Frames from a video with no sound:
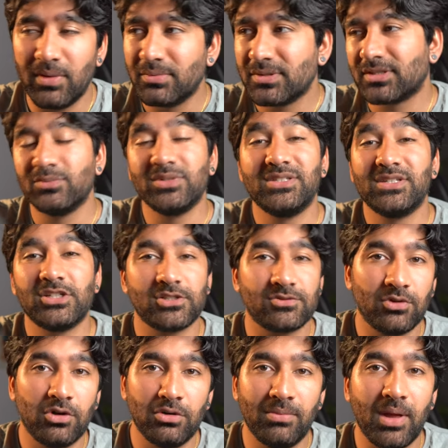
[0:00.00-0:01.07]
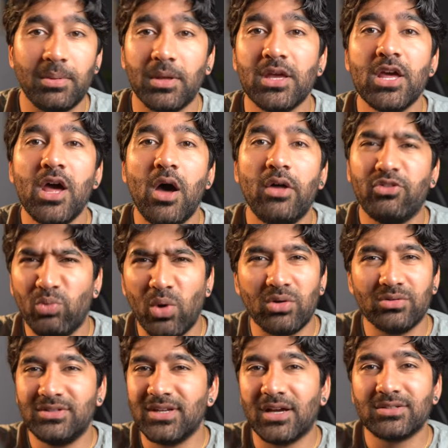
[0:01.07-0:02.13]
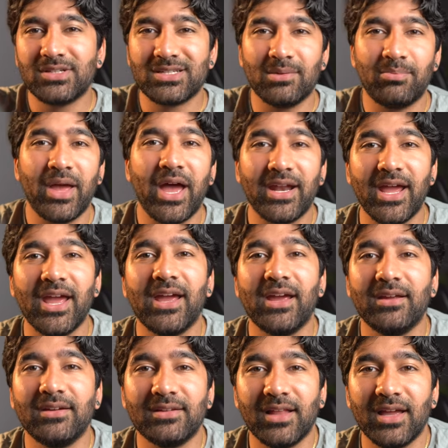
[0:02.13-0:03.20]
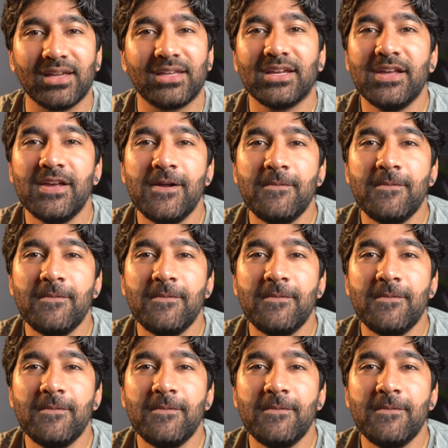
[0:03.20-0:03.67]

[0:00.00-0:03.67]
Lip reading: Maybe someone did us wrong. Maybe the world dealt us a bad hand. Like,